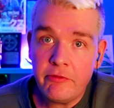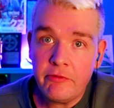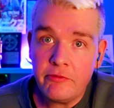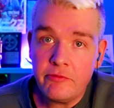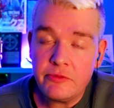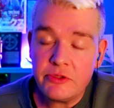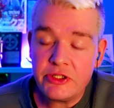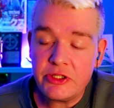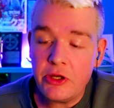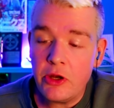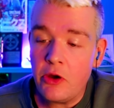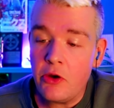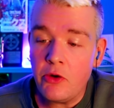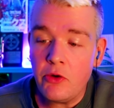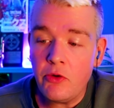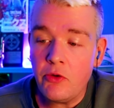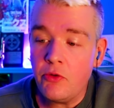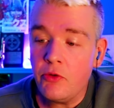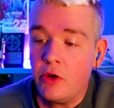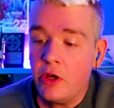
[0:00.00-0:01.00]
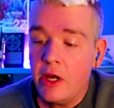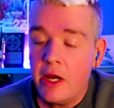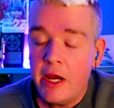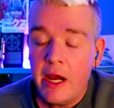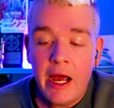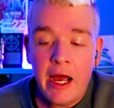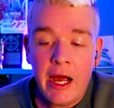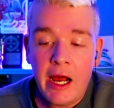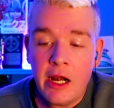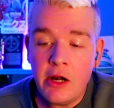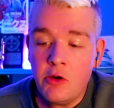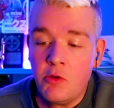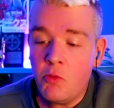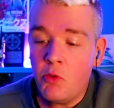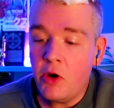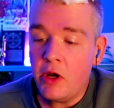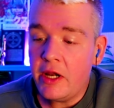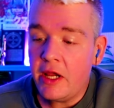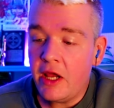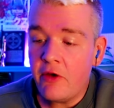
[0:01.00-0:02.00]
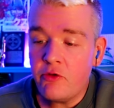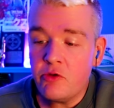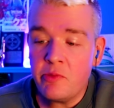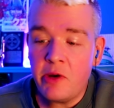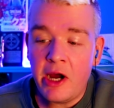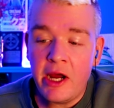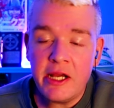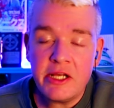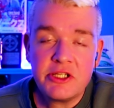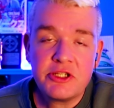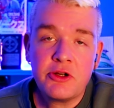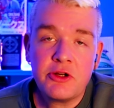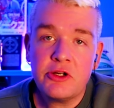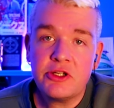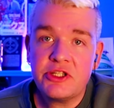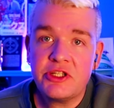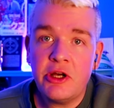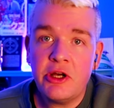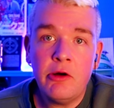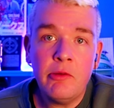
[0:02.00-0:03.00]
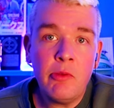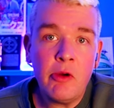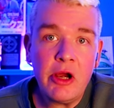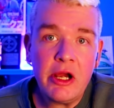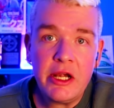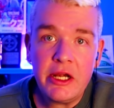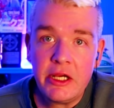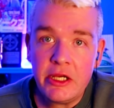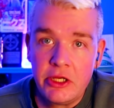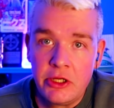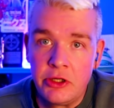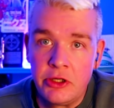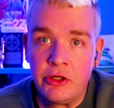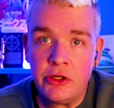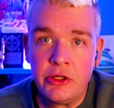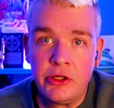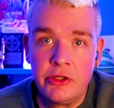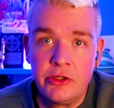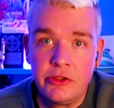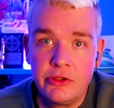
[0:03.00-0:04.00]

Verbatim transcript: So I don't want everybody to start celebrating here.